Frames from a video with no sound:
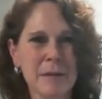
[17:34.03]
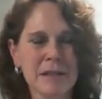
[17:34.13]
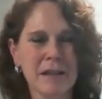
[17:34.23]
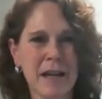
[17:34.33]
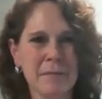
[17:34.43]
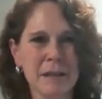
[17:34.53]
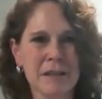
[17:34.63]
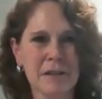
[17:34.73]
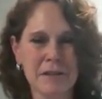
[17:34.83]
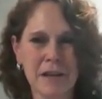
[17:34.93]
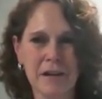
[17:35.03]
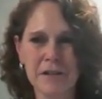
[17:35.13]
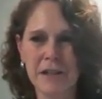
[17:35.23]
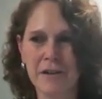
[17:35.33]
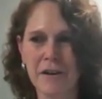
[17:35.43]
misalignments that are
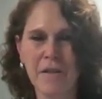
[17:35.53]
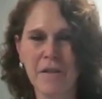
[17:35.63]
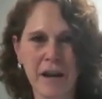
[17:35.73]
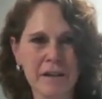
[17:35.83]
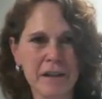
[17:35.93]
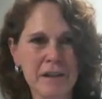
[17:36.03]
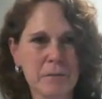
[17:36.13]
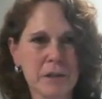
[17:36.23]
to your advantage,